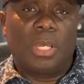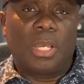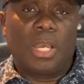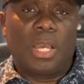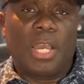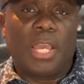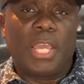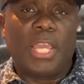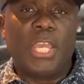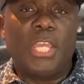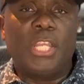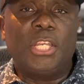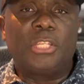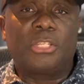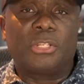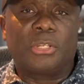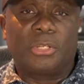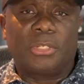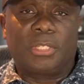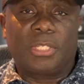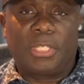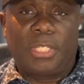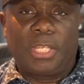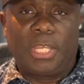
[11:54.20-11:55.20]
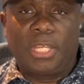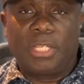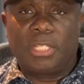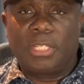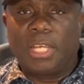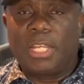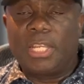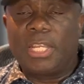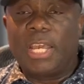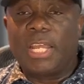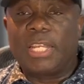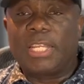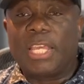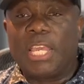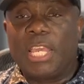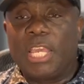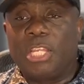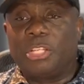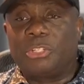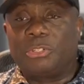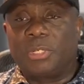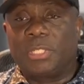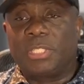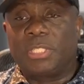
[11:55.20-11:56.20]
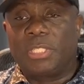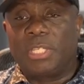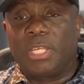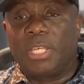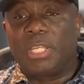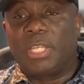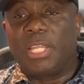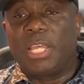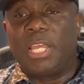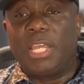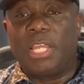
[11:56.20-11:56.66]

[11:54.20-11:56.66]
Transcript: uh, interstate and not intrastate.